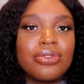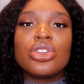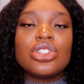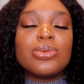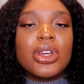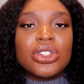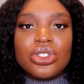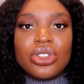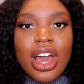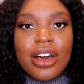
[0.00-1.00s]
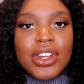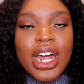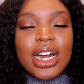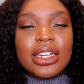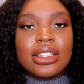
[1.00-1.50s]
So just make sure you have an
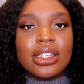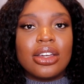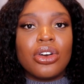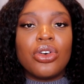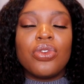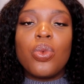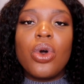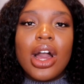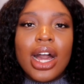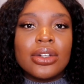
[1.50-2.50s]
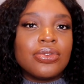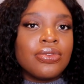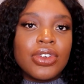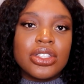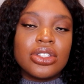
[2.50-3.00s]
idea of what kind of
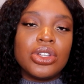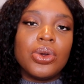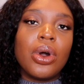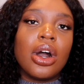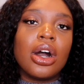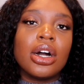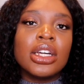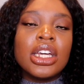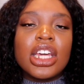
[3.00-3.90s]
investor you are,